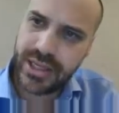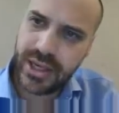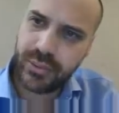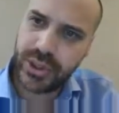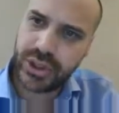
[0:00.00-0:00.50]

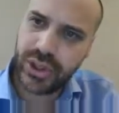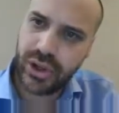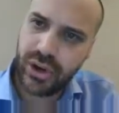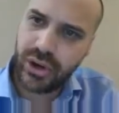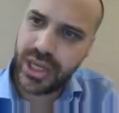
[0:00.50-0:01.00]
at which the
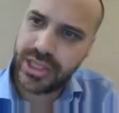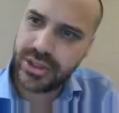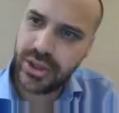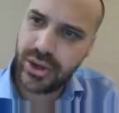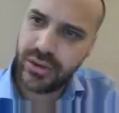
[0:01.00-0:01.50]

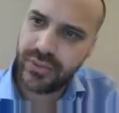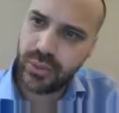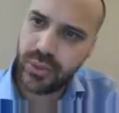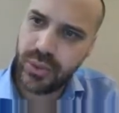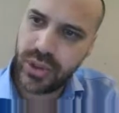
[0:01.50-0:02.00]
height of the
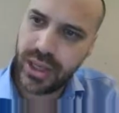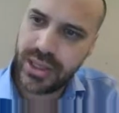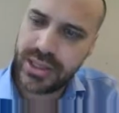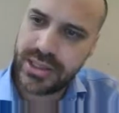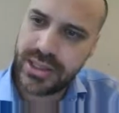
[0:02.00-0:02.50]
water
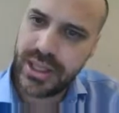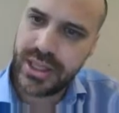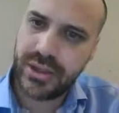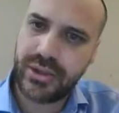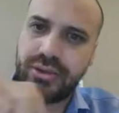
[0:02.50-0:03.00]
is
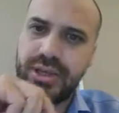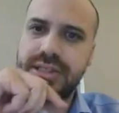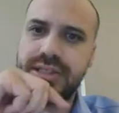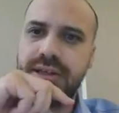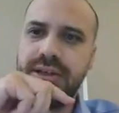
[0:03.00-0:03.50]

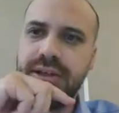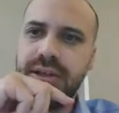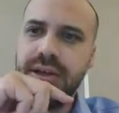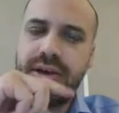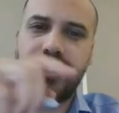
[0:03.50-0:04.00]
increasing.
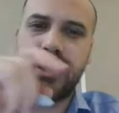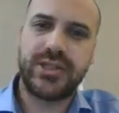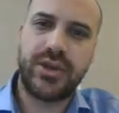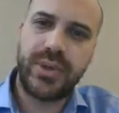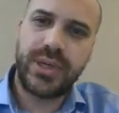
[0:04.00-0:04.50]
All right,
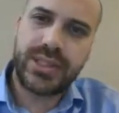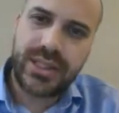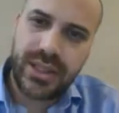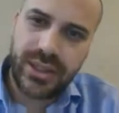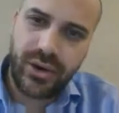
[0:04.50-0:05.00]
so we can
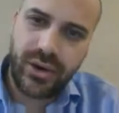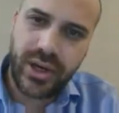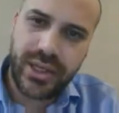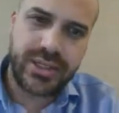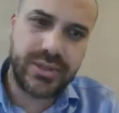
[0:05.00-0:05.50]
see that
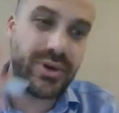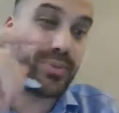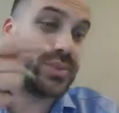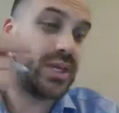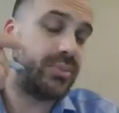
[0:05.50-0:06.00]
height is
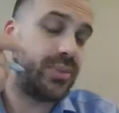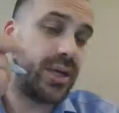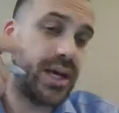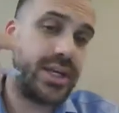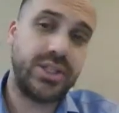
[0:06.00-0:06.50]
represented by
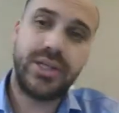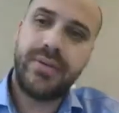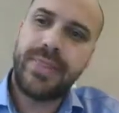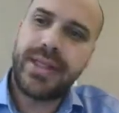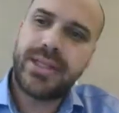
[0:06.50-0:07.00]
h.
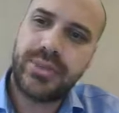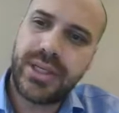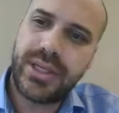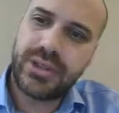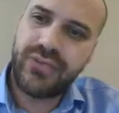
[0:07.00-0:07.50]
So we're
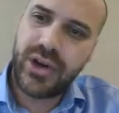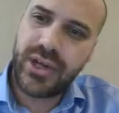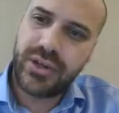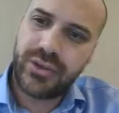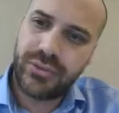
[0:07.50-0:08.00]
going to
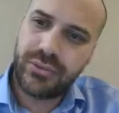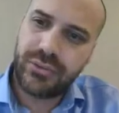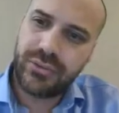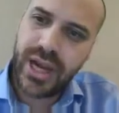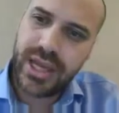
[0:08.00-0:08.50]
find the
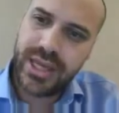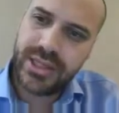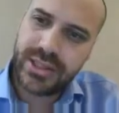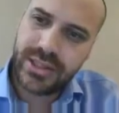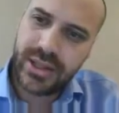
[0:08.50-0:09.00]

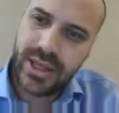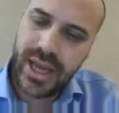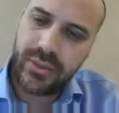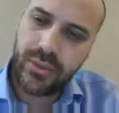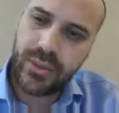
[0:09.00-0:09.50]
rate
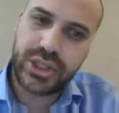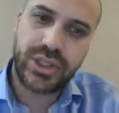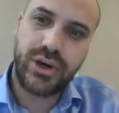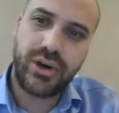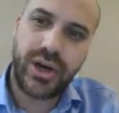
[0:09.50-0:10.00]
at which
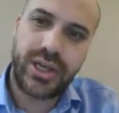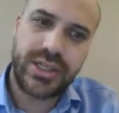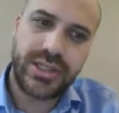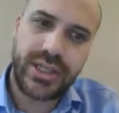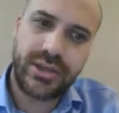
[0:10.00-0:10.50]
the height
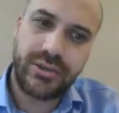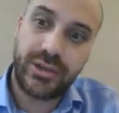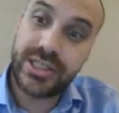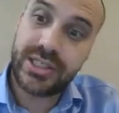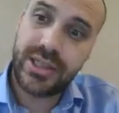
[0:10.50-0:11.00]
is
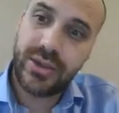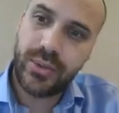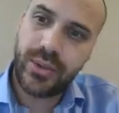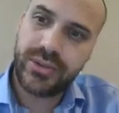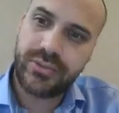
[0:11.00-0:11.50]
increasing with